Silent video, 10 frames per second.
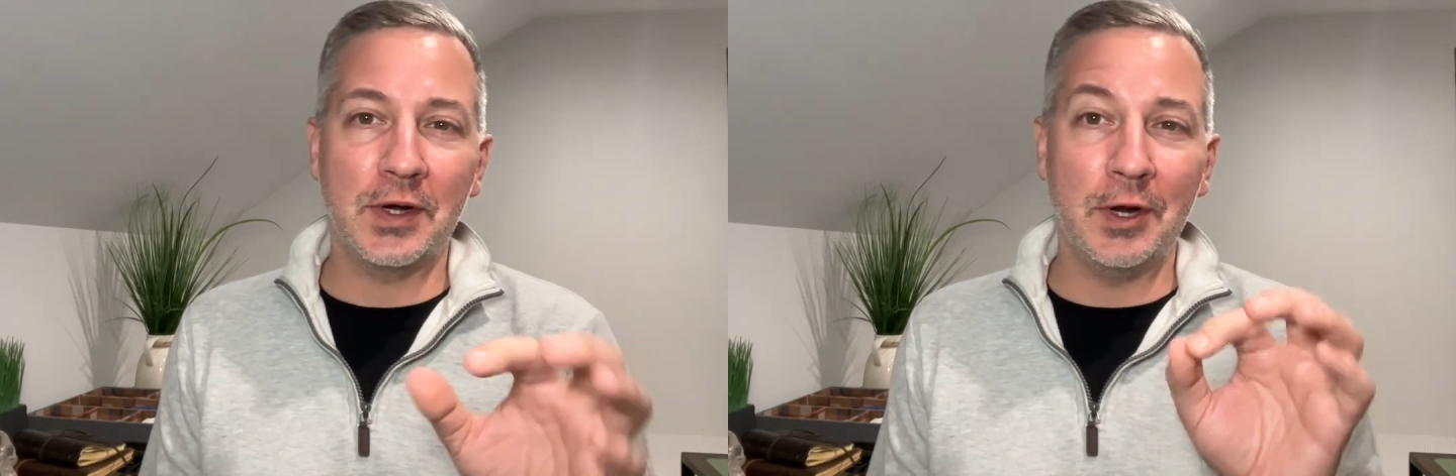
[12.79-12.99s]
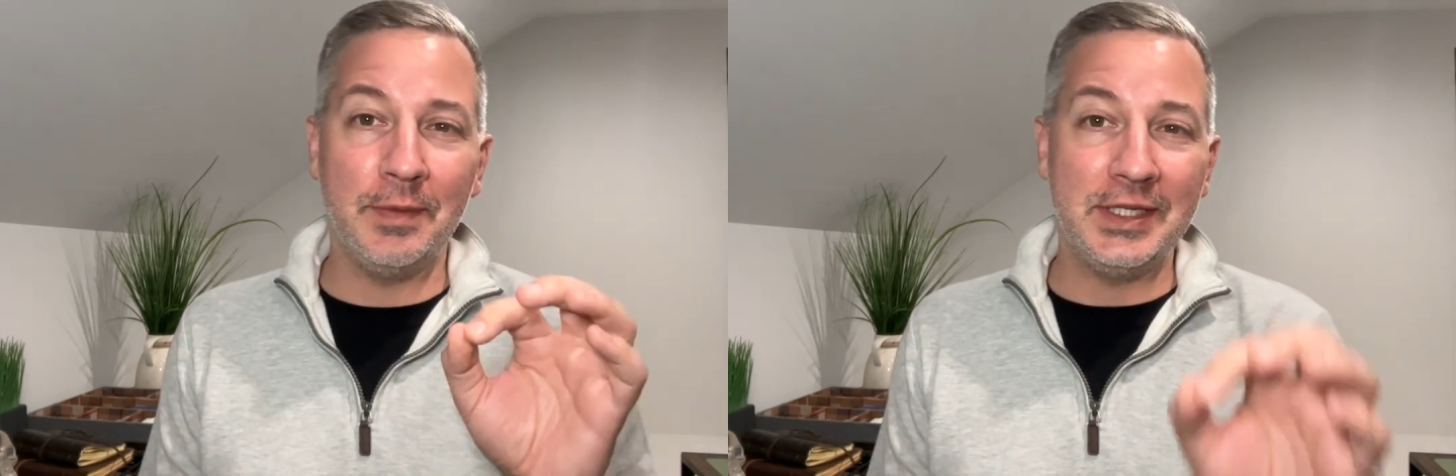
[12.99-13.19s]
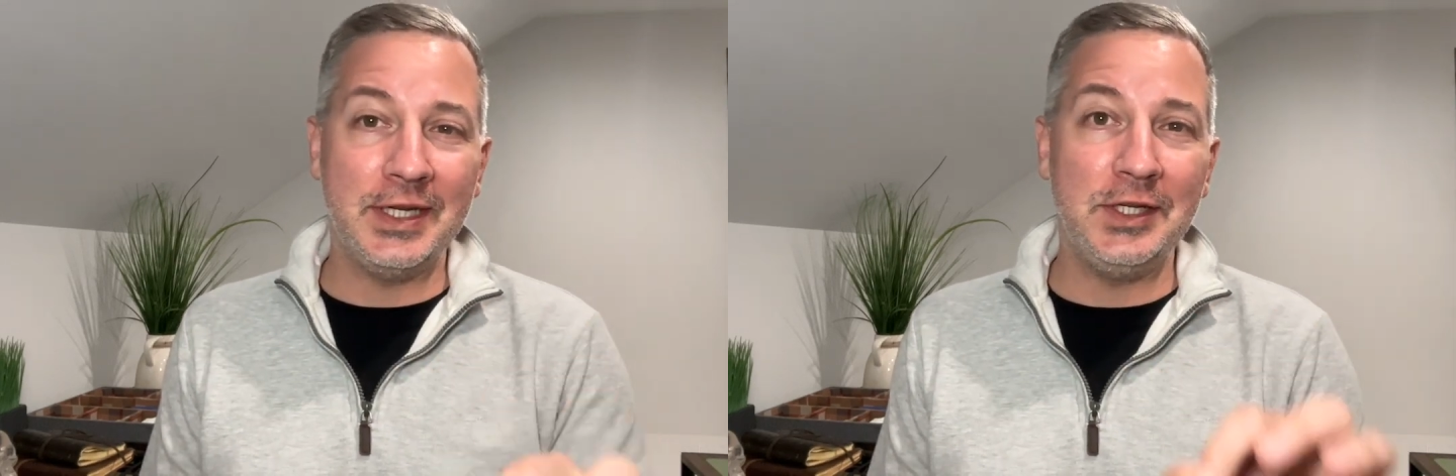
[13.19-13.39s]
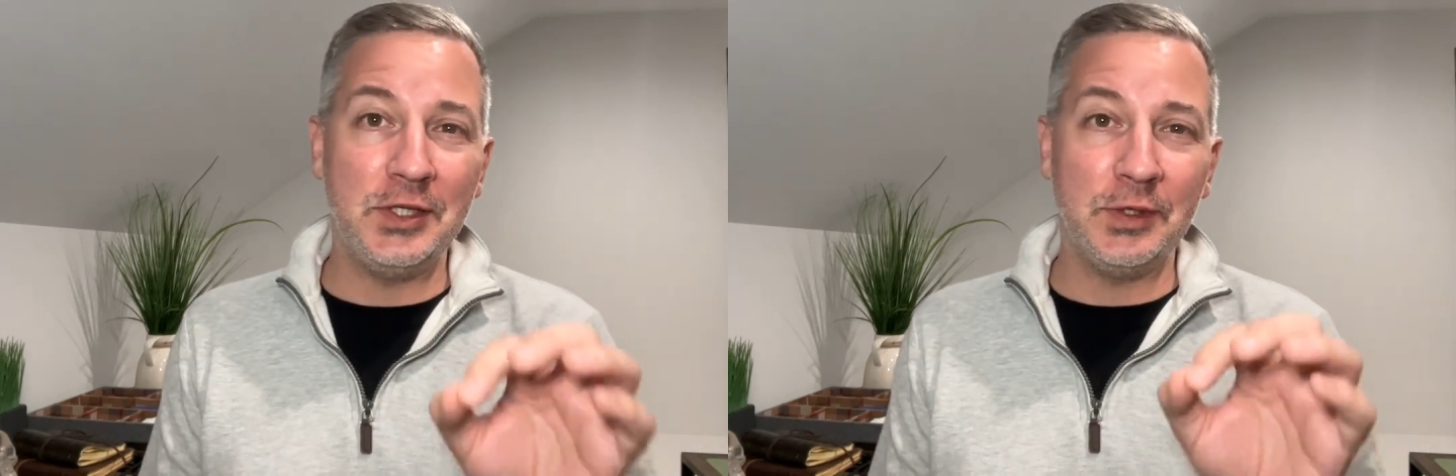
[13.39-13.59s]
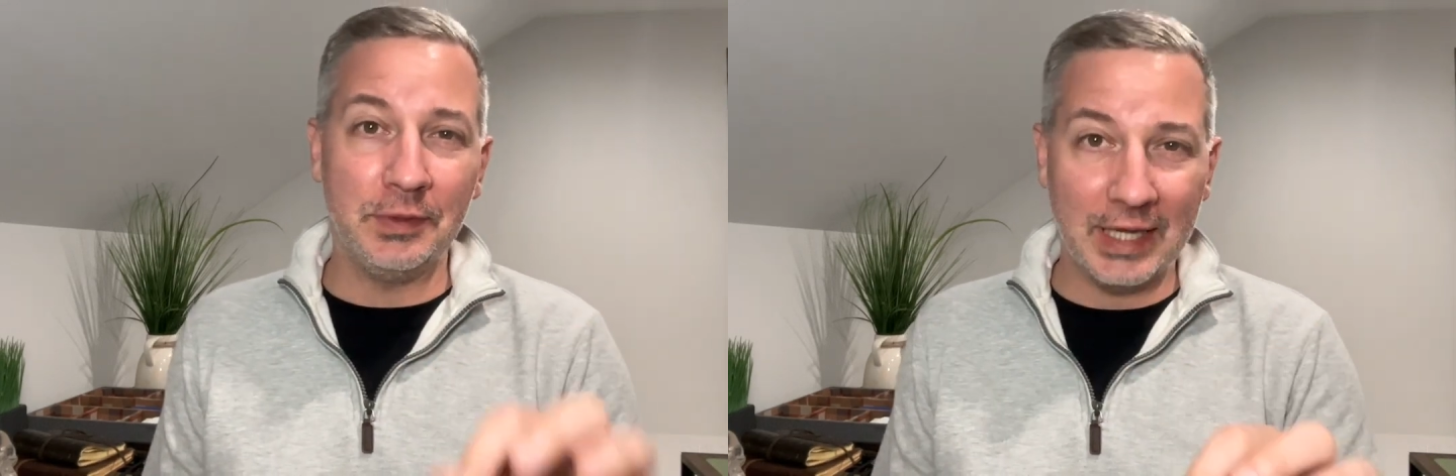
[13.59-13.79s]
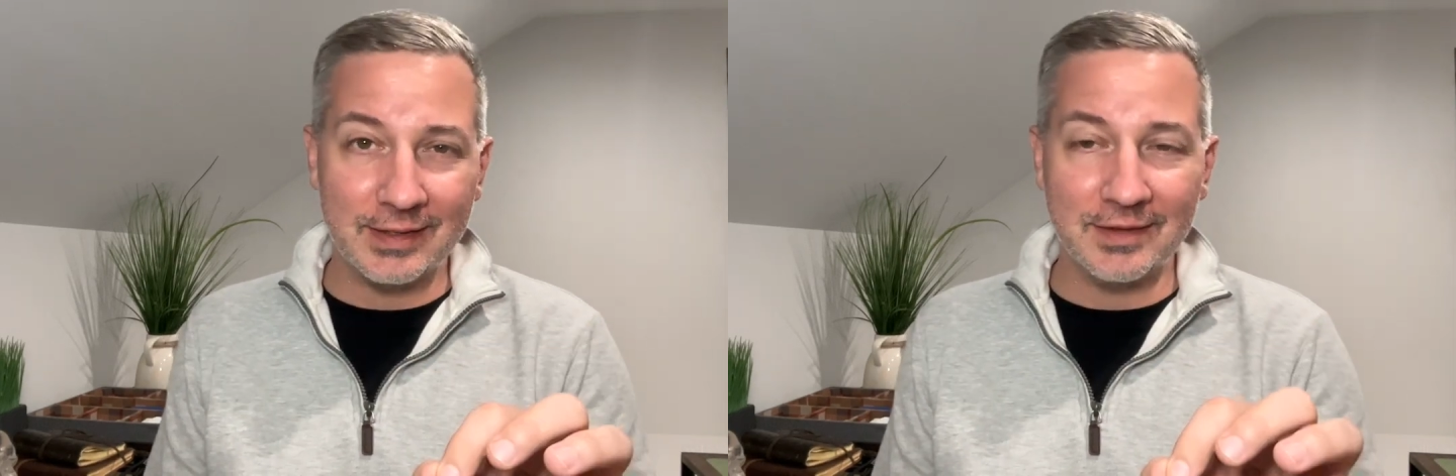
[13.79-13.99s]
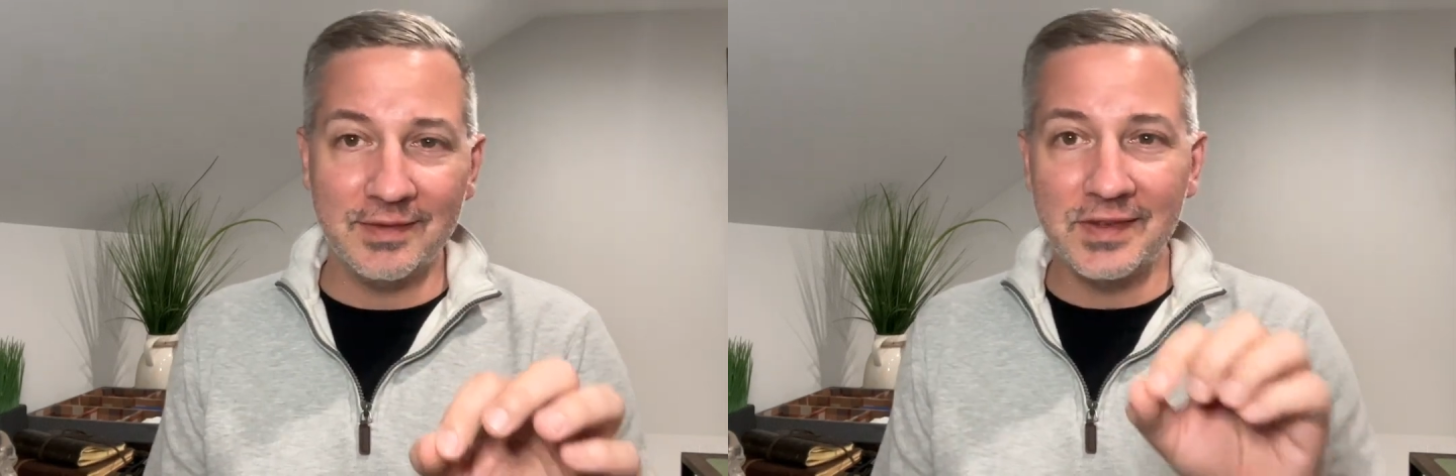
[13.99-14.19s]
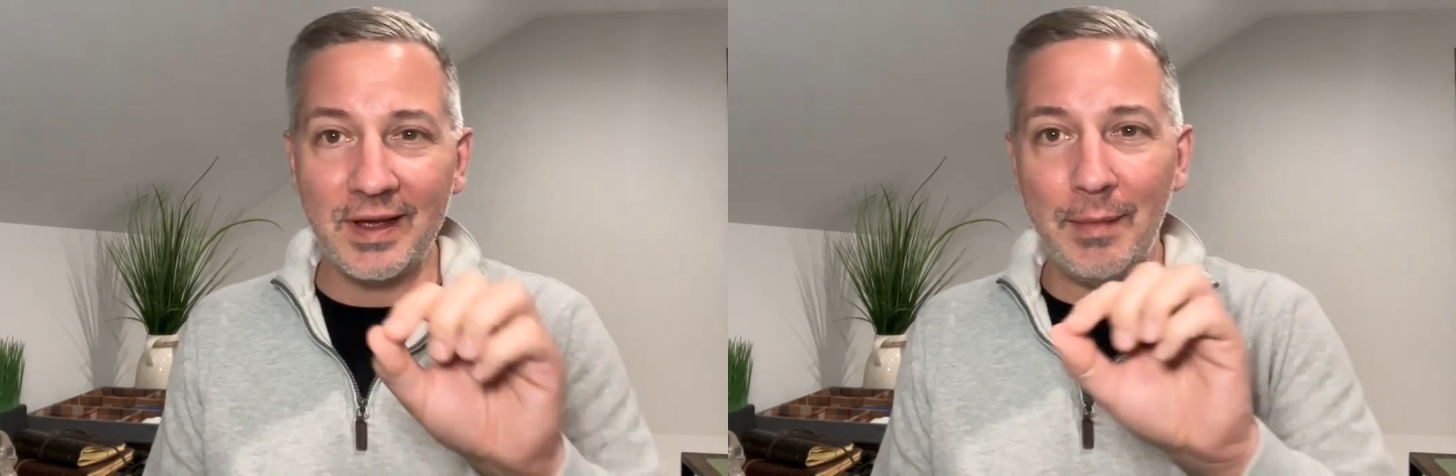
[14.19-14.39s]
going to be teaching you
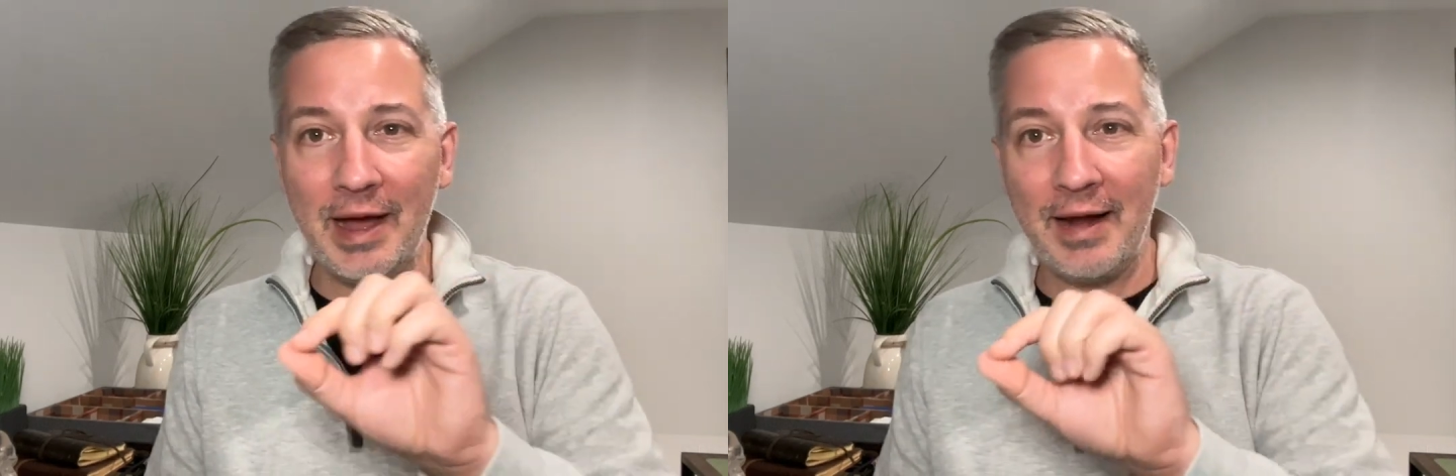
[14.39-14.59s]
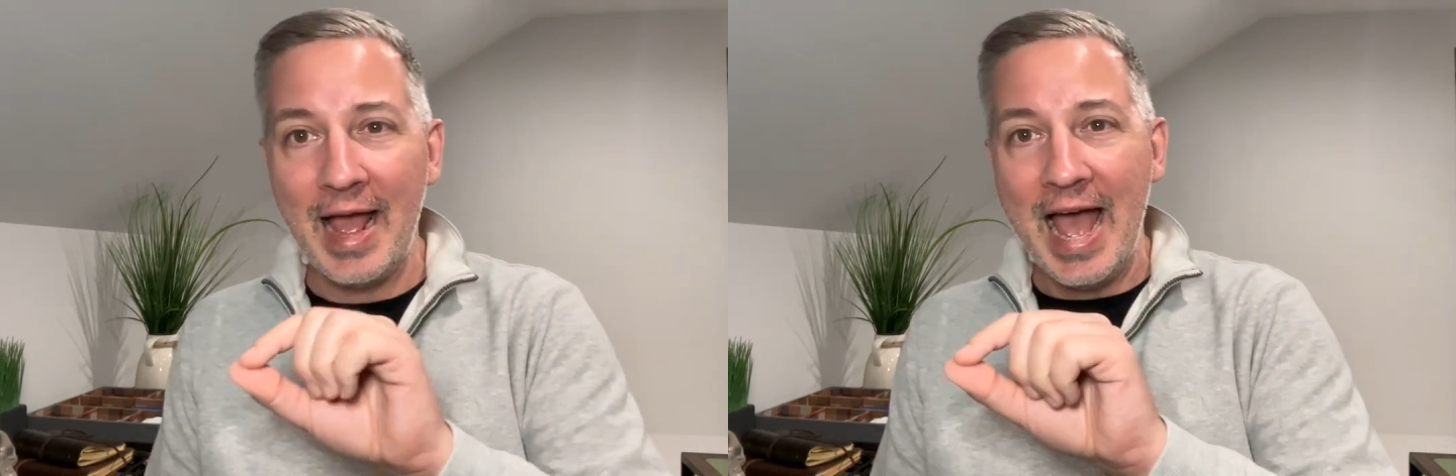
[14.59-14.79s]
lessons about